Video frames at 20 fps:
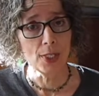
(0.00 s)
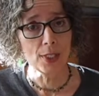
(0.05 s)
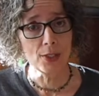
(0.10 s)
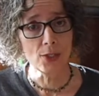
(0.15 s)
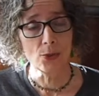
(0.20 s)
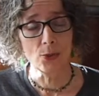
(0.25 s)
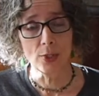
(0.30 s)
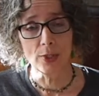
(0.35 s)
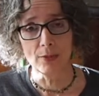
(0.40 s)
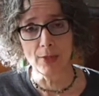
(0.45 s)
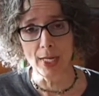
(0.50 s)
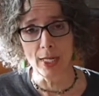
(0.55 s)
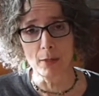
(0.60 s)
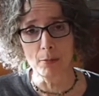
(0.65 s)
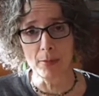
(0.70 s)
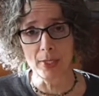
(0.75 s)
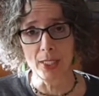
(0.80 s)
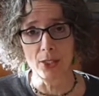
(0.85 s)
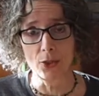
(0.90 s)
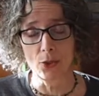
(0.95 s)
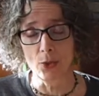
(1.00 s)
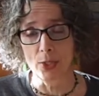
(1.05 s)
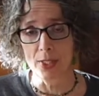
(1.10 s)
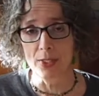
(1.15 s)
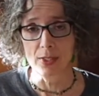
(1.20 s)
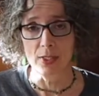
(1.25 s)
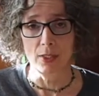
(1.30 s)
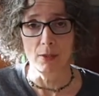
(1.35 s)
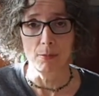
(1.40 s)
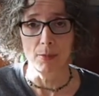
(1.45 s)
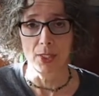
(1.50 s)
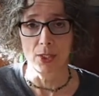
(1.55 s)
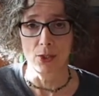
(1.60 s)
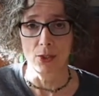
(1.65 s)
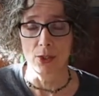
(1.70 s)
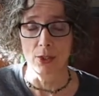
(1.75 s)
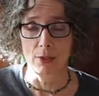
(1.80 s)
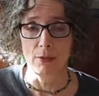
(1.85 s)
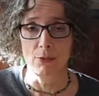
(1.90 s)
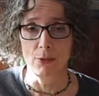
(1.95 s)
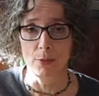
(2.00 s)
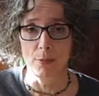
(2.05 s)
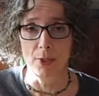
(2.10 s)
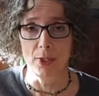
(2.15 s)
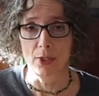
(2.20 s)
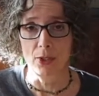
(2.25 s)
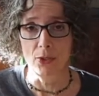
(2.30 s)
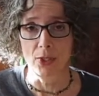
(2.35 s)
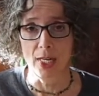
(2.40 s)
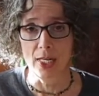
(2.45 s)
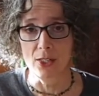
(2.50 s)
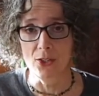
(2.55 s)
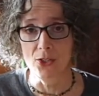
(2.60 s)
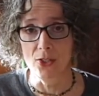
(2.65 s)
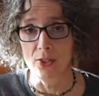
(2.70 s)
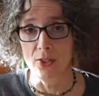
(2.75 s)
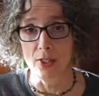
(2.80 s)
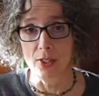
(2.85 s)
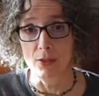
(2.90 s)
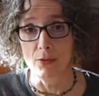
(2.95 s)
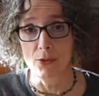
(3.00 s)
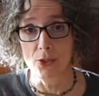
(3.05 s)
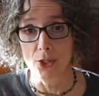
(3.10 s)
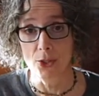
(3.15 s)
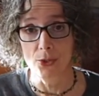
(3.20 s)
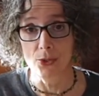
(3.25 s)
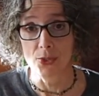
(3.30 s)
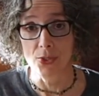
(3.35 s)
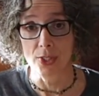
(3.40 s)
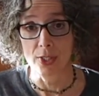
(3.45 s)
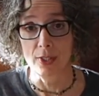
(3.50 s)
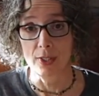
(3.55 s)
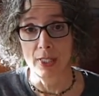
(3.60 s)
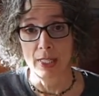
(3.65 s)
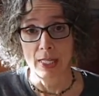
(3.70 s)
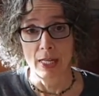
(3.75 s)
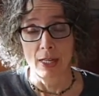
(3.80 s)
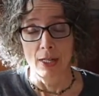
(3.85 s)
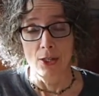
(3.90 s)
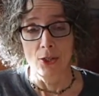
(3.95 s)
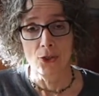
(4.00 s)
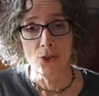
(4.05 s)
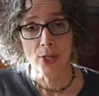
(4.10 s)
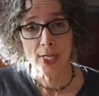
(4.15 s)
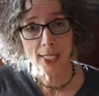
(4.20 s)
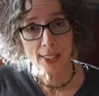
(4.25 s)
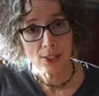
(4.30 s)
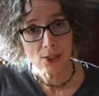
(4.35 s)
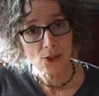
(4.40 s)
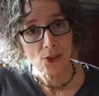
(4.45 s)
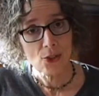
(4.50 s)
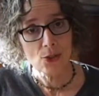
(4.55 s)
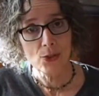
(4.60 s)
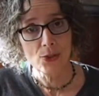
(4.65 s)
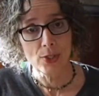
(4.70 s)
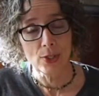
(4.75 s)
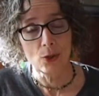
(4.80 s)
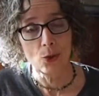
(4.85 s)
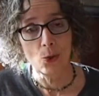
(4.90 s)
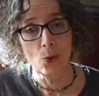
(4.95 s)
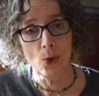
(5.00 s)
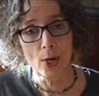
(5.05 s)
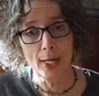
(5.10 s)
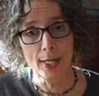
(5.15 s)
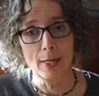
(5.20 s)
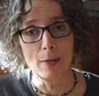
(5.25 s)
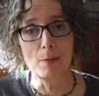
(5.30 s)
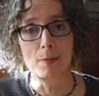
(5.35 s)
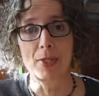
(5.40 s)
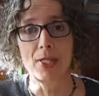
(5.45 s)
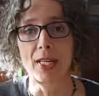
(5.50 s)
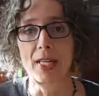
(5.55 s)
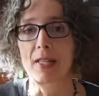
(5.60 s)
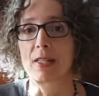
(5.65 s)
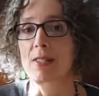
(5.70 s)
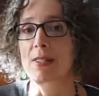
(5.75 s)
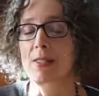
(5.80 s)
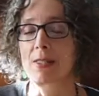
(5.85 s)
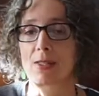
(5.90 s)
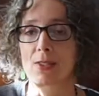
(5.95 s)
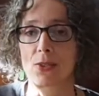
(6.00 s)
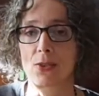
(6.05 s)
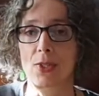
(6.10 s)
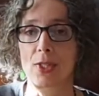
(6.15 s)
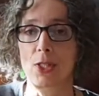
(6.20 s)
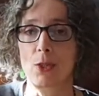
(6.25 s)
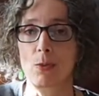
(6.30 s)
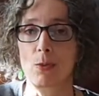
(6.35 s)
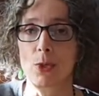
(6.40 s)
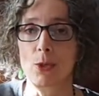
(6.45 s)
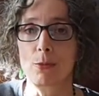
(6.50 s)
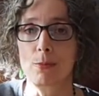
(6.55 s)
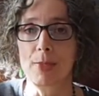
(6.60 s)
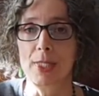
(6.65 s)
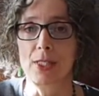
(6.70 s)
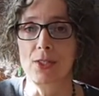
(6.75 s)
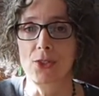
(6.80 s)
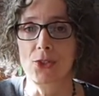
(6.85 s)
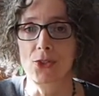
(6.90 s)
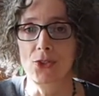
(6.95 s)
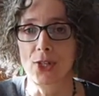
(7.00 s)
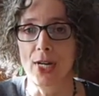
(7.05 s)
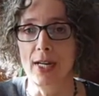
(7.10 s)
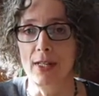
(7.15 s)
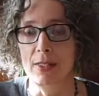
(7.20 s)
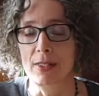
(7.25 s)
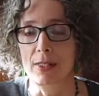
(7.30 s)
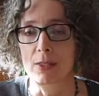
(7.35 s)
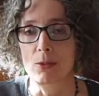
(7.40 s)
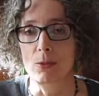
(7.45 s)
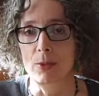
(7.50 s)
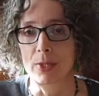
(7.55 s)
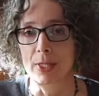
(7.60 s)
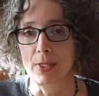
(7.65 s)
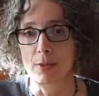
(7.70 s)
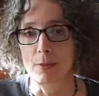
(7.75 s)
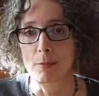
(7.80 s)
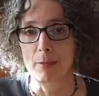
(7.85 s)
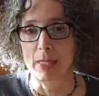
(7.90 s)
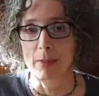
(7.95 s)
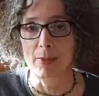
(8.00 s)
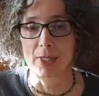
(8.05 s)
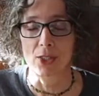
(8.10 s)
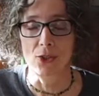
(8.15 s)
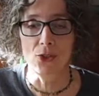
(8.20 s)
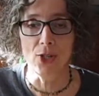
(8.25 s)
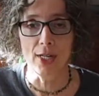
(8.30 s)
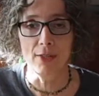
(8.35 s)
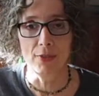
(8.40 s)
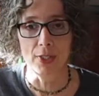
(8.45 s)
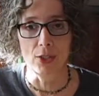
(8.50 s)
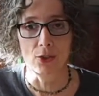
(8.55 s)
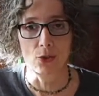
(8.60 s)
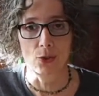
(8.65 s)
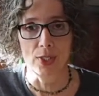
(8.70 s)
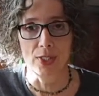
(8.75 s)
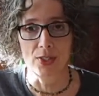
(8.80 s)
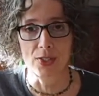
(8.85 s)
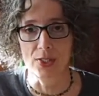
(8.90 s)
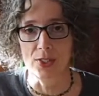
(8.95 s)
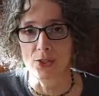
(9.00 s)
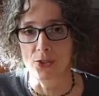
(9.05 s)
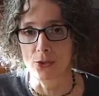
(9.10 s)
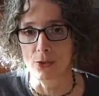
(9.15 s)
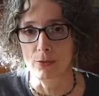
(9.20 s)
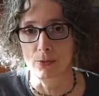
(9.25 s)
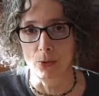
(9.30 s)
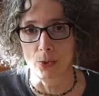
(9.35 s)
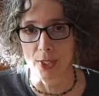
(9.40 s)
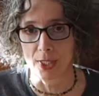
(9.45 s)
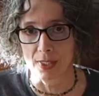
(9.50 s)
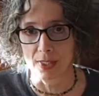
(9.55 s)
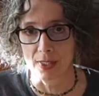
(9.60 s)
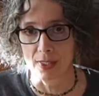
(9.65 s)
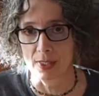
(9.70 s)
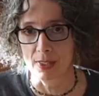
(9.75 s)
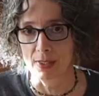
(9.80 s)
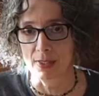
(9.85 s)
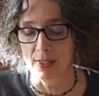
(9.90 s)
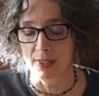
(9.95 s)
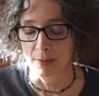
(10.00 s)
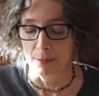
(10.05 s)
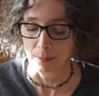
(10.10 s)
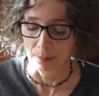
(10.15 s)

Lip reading: sort of ambient noise can be heard from the location that you've chosen. Try to choose a quiet place so that you won't be distracted with maybe traffic noises or voices.